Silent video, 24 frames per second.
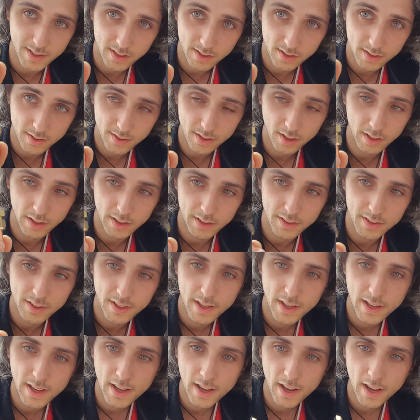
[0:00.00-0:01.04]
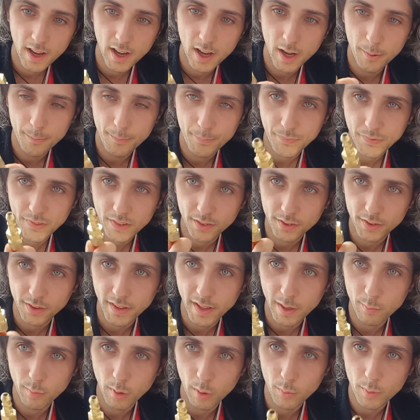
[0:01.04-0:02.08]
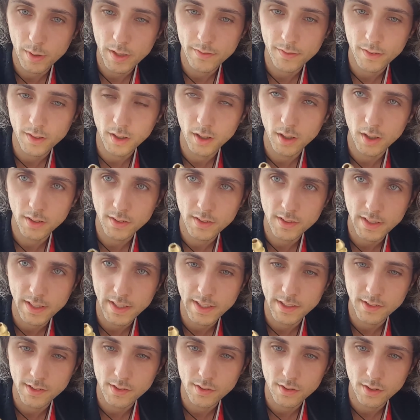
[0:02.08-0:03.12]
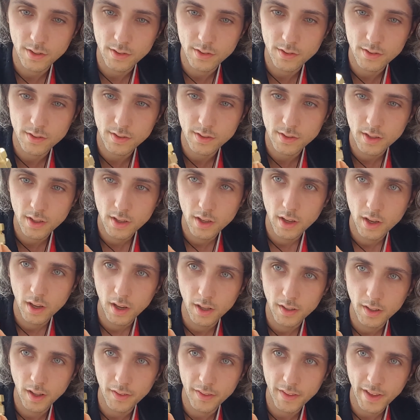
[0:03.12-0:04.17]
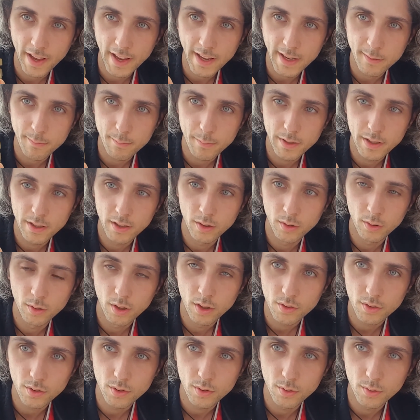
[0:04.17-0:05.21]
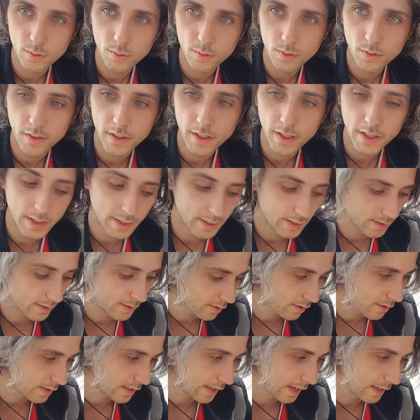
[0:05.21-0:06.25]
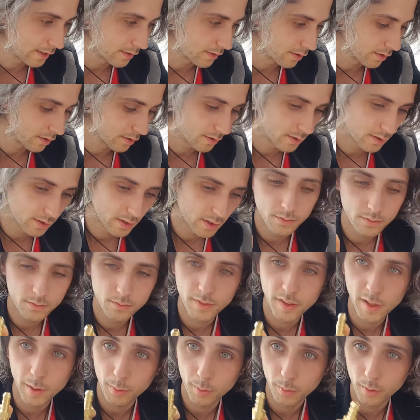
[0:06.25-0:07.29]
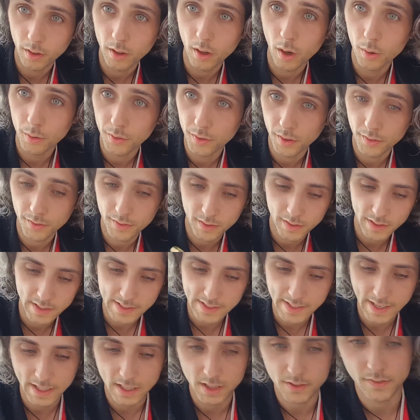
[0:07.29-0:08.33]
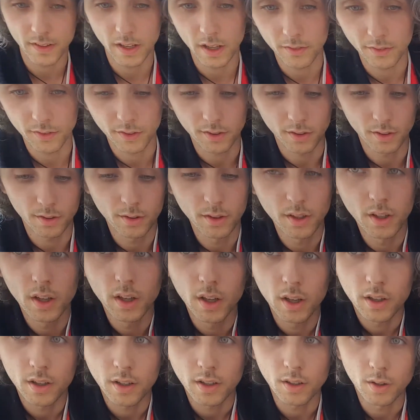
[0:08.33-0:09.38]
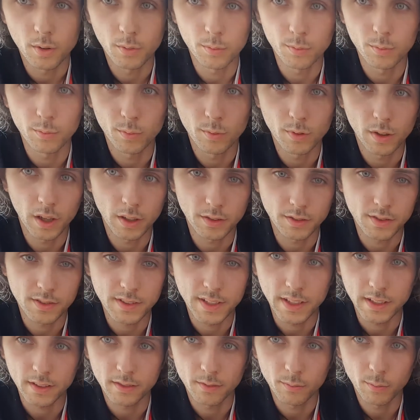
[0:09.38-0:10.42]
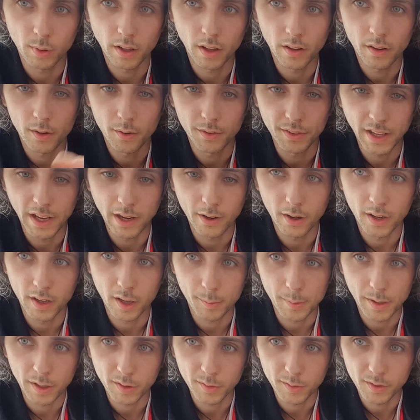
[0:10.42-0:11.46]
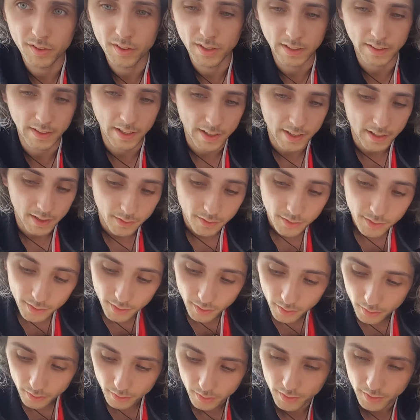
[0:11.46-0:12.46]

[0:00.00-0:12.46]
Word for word: it's solid. Um, so then what we've got is just another 8mm to the standard nipple that goes onto these gas valves. So, you know, I'll just take one of those out and I'll be able to stick that in. So,